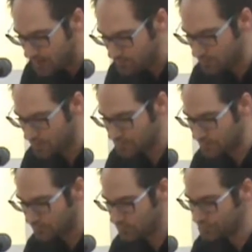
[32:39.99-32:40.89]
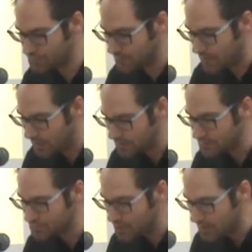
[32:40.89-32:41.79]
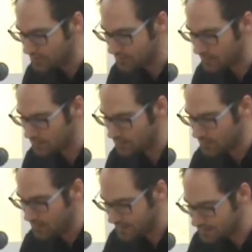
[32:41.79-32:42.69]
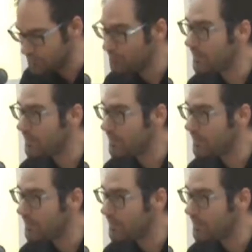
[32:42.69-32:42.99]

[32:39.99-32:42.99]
So the memory on the revolution, art in general,